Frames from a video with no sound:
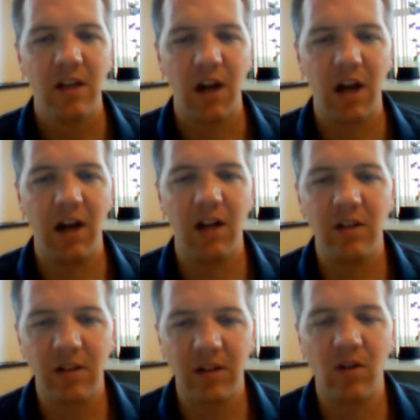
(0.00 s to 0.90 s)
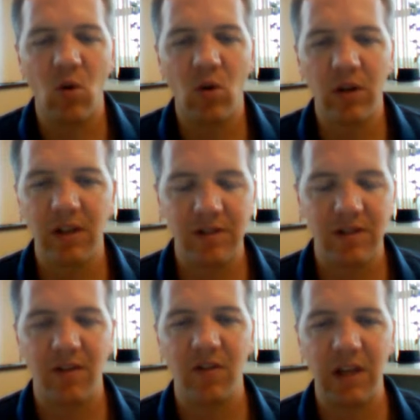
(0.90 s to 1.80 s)
the organs
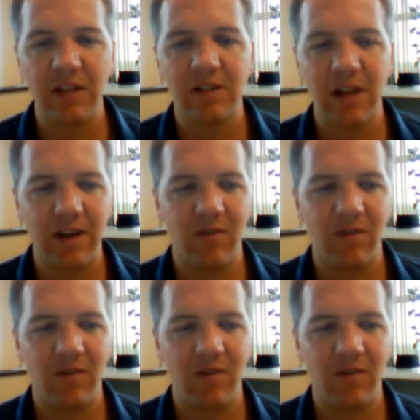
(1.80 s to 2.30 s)
of the inside